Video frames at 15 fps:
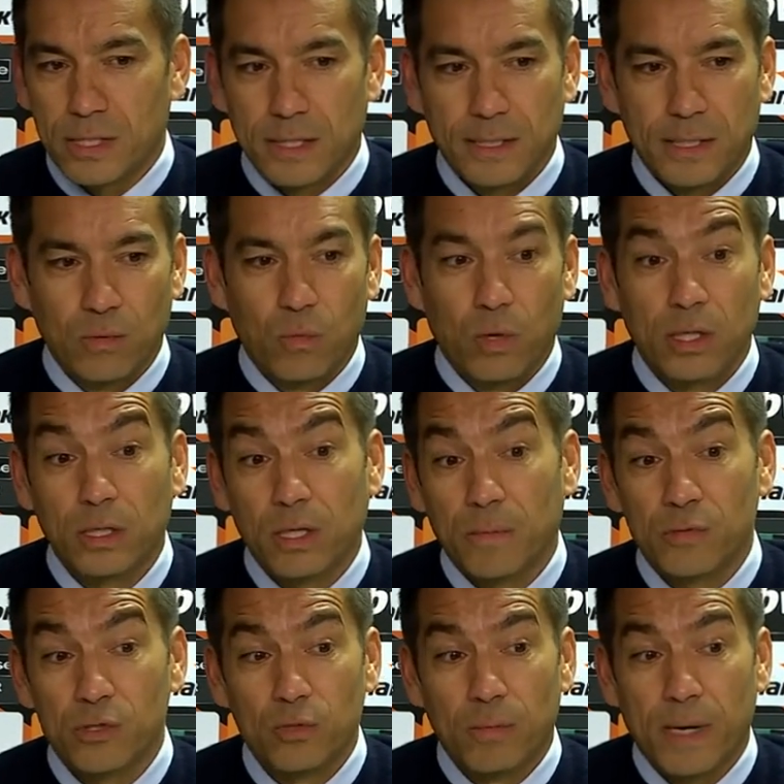I think one
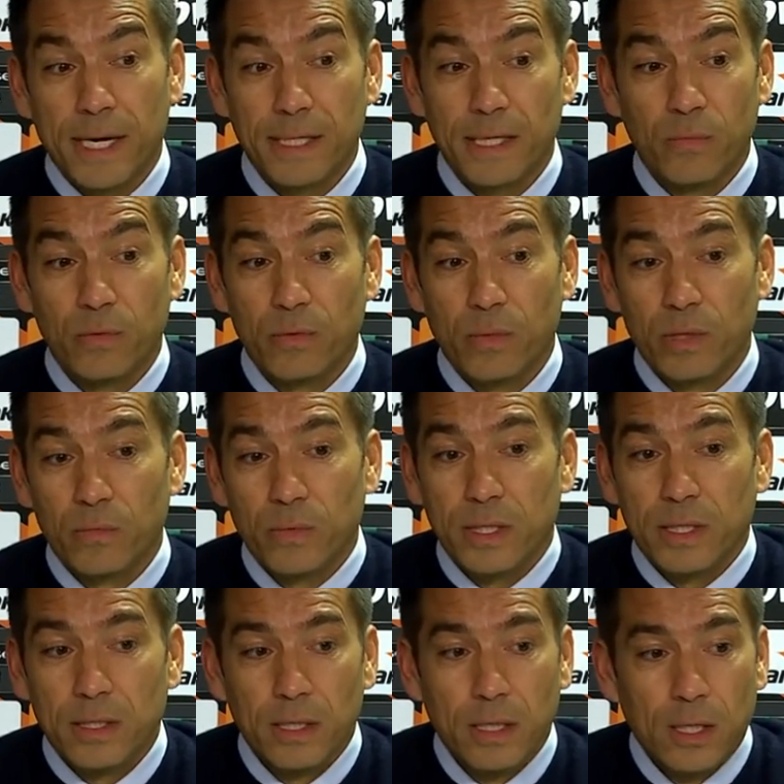comes to mind that when
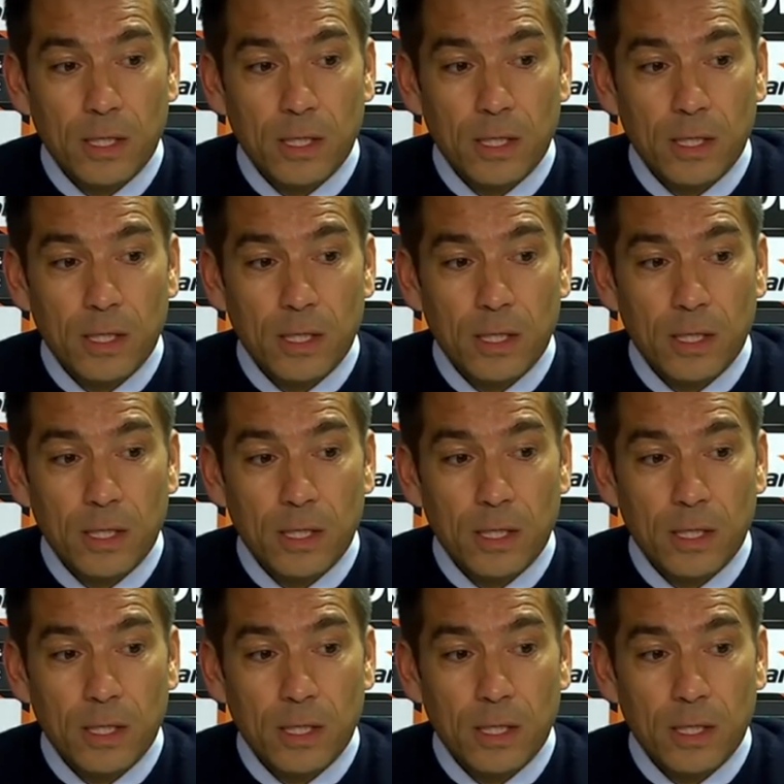we